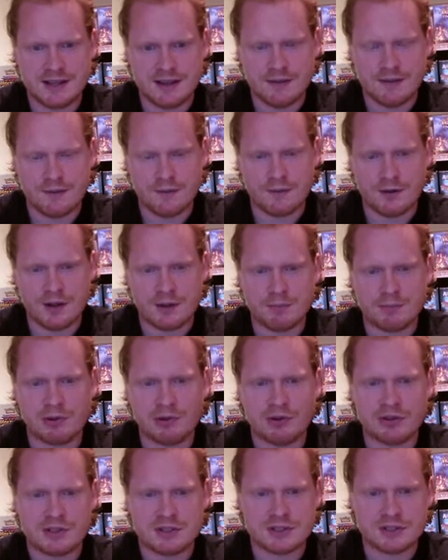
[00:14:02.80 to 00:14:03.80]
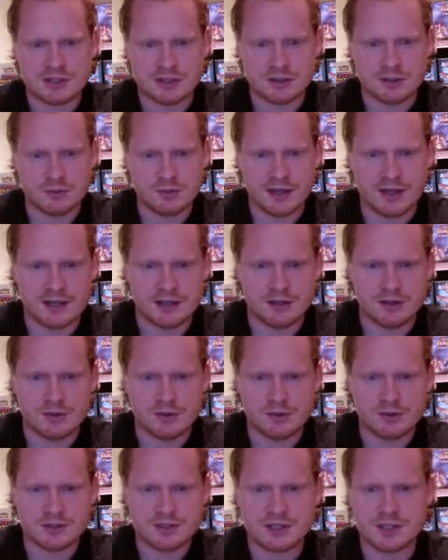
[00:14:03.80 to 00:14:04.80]
D3 +2,
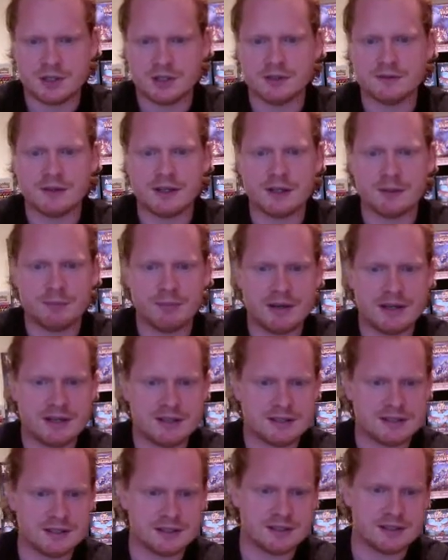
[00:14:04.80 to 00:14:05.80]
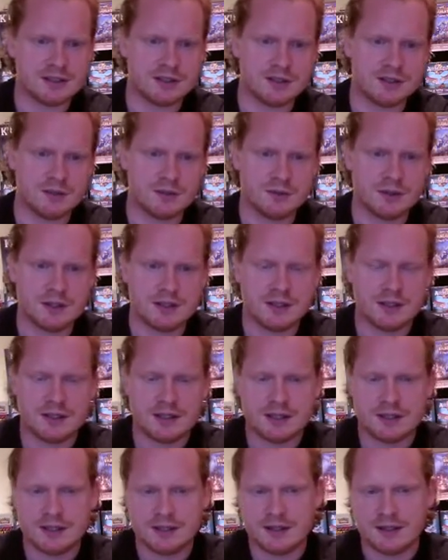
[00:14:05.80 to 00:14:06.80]
ignores cover, piercing 2,
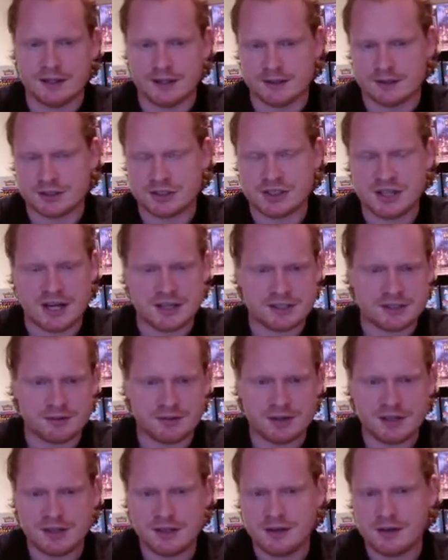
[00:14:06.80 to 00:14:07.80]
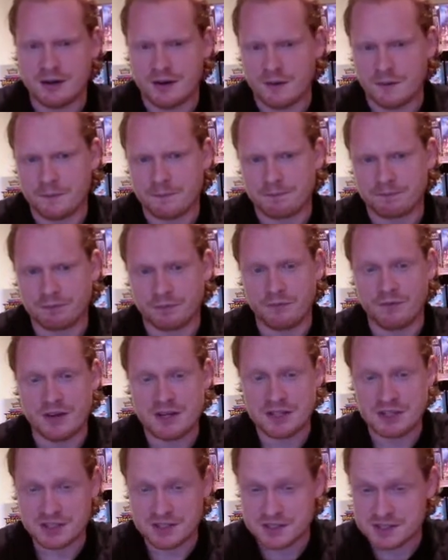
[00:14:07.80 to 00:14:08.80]
shattering, you know,
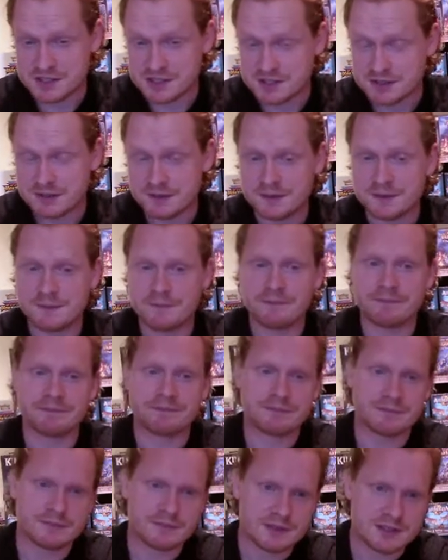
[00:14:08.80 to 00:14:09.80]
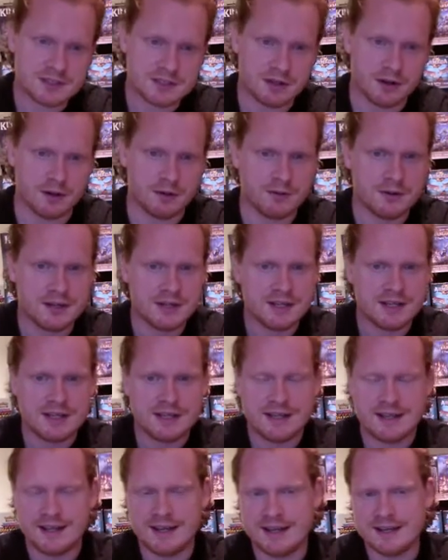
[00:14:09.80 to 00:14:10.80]
vicious. So
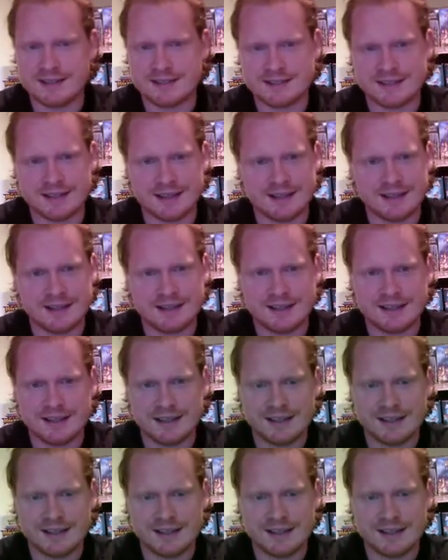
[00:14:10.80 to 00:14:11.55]
it's a